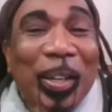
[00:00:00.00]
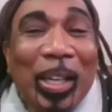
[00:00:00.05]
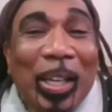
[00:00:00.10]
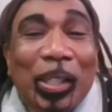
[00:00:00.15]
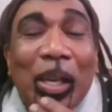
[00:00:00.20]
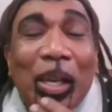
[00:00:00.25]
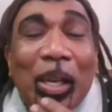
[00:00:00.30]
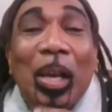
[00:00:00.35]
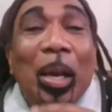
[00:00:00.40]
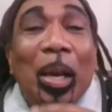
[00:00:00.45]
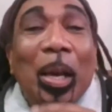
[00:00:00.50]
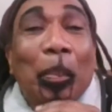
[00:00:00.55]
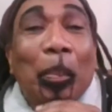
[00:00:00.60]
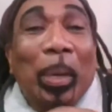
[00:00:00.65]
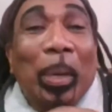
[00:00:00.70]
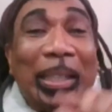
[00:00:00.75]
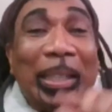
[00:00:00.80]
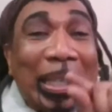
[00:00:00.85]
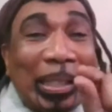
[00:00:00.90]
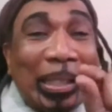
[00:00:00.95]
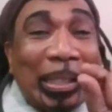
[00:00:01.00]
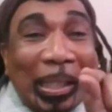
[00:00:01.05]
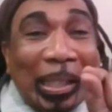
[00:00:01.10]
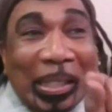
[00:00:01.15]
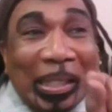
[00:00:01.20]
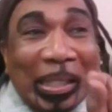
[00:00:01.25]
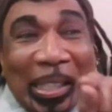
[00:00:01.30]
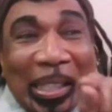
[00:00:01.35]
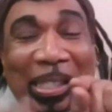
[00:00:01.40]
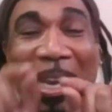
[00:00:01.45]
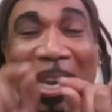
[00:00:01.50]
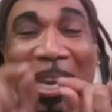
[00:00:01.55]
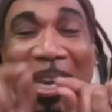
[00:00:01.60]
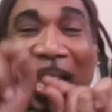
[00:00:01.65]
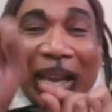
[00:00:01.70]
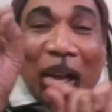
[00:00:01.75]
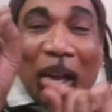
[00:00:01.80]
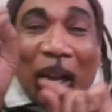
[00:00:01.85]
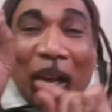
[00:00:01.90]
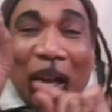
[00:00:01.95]
But it is
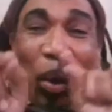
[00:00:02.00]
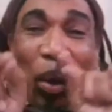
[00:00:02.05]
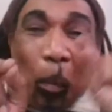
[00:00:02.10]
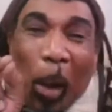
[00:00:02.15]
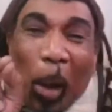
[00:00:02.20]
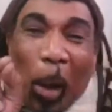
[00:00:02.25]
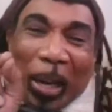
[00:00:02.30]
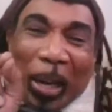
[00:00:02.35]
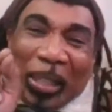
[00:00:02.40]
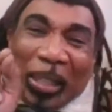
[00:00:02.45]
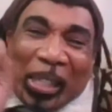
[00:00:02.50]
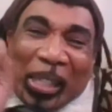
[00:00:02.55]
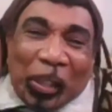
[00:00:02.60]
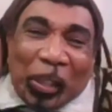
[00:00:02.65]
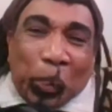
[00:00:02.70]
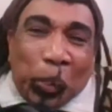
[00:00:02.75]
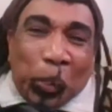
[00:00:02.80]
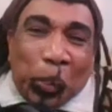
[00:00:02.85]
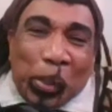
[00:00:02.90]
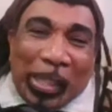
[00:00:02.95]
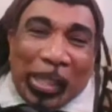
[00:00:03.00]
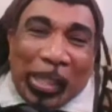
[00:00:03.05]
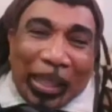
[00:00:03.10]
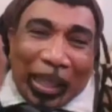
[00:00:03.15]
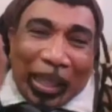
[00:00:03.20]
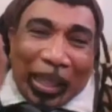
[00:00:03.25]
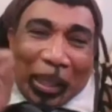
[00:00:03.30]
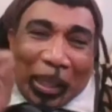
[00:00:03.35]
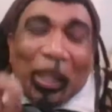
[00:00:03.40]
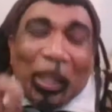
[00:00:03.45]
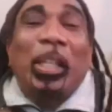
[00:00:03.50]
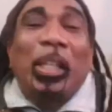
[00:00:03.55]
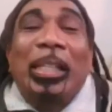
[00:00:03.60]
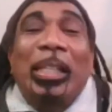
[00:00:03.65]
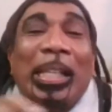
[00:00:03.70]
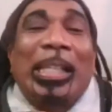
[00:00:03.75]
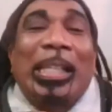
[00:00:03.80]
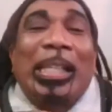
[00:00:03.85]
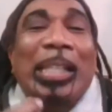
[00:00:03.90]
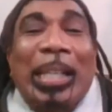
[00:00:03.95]
like onesie, twosie.
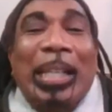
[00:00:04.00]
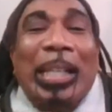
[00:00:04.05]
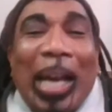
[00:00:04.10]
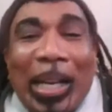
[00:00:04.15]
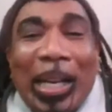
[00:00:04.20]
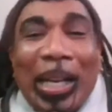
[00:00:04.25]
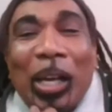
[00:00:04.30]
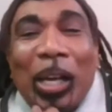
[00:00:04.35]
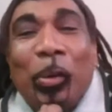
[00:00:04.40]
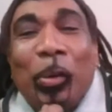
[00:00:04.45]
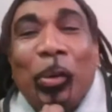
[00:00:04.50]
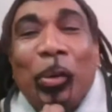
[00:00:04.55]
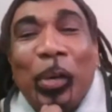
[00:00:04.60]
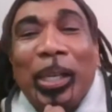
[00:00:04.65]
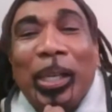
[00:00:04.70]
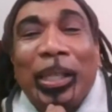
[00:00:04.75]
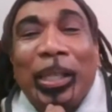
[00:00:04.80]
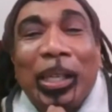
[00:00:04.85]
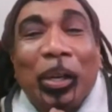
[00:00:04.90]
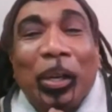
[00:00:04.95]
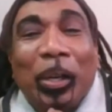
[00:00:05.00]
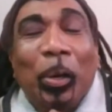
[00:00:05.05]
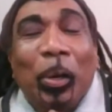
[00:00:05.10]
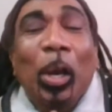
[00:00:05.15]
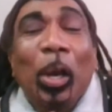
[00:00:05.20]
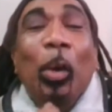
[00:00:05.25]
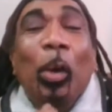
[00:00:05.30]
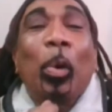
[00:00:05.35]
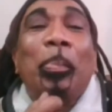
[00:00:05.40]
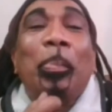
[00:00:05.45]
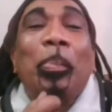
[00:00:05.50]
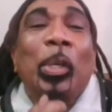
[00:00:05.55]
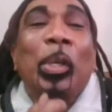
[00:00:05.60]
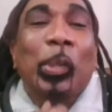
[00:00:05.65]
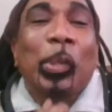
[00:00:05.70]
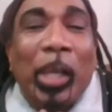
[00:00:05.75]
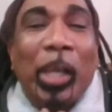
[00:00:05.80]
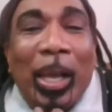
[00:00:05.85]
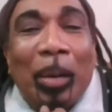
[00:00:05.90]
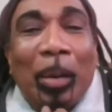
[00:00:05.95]
This is the kind of gray hair when we
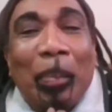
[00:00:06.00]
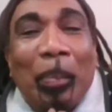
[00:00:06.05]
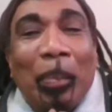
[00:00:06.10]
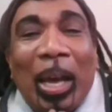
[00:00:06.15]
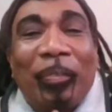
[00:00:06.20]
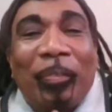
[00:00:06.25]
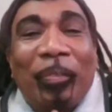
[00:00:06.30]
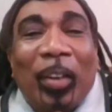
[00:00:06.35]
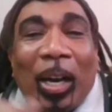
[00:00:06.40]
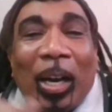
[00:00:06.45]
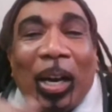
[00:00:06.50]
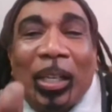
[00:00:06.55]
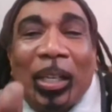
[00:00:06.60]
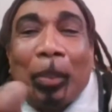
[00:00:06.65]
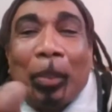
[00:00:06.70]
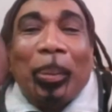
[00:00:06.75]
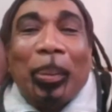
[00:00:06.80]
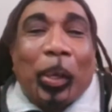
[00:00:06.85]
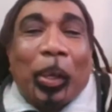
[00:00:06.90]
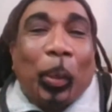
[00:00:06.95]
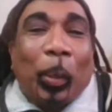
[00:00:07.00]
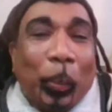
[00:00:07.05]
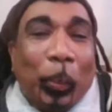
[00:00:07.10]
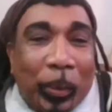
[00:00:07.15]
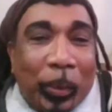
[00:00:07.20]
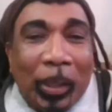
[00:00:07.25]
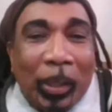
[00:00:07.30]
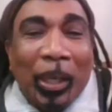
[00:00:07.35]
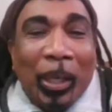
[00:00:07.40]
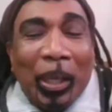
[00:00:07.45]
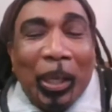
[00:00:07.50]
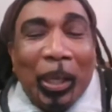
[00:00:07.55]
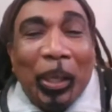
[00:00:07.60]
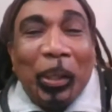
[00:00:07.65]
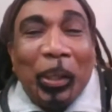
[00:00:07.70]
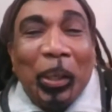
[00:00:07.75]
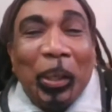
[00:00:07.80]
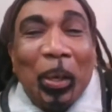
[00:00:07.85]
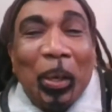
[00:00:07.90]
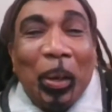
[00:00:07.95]
used to help my father pick out.
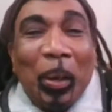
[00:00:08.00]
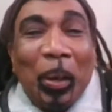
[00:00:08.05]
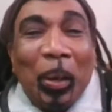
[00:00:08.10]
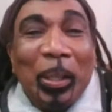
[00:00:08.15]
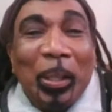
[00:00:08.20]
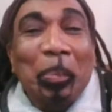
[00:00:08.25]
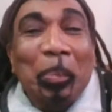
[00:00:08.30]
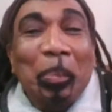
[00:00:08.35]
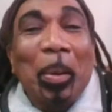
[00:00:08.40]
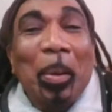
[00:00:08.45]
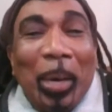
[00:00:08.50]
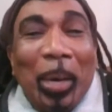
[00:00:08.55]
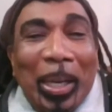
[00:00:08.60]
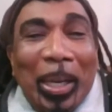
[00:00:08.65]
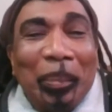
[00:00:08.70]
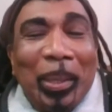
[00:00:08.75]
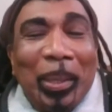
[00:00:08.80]
You know, you remember them?